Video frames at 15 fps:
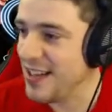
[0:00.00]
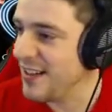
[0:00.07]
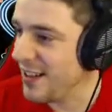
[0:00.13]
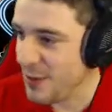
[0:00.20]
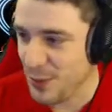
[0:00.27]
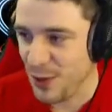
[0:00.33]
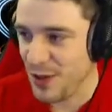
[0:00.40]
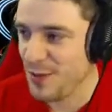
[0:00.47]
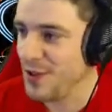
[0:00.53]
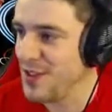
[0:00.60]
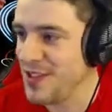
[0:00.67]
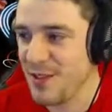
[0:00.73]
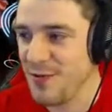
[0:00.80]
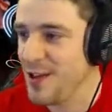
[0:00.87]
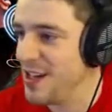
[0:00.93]
like Prime Nine
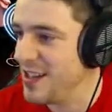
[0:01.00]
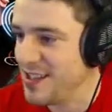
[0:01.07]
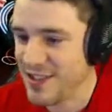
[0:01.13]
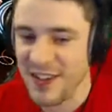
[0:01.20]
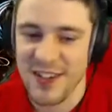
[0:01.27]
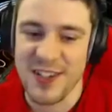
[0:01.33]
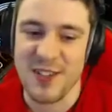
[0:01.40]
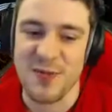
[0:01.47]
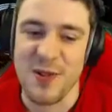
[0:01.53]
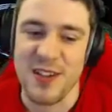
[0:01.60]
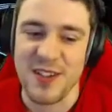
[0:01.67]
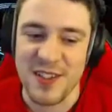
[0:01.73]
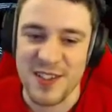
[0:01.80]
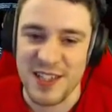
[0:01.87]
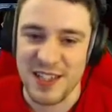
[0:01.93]
said right at the start as well,
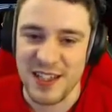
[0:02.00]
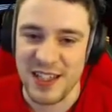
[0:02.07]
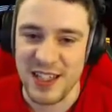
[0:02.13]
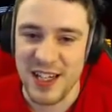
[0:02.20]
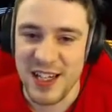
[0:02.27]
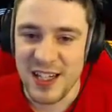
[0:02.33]
is the you